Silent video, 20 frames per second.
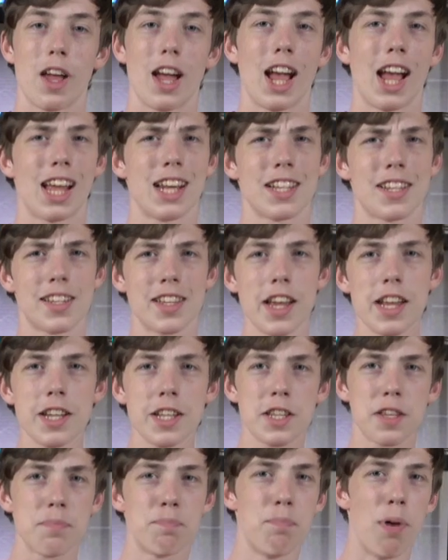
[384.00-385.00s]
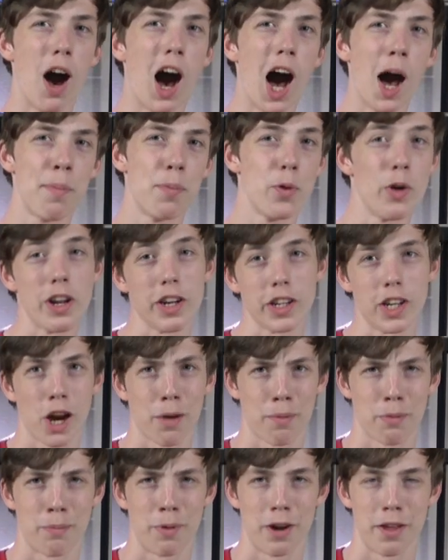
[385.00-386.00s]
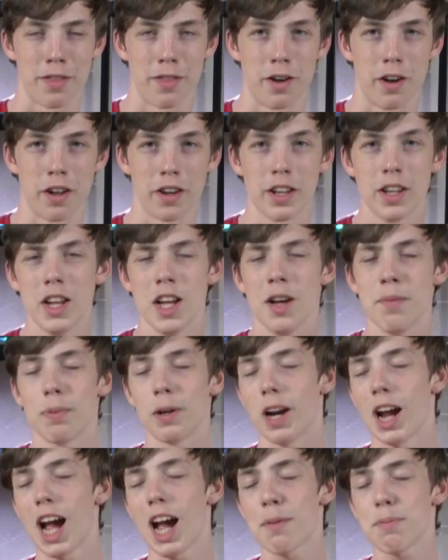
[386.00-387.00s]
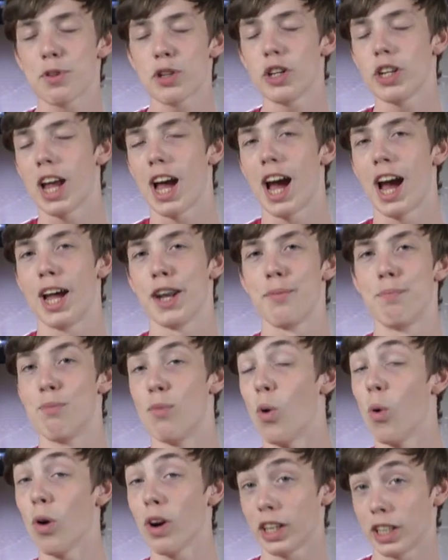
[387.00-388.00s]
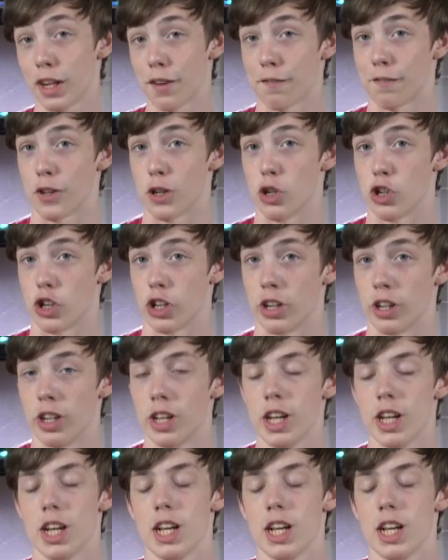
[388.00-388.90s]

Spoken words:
And since Papuan carpet python perhaps could add more confusion,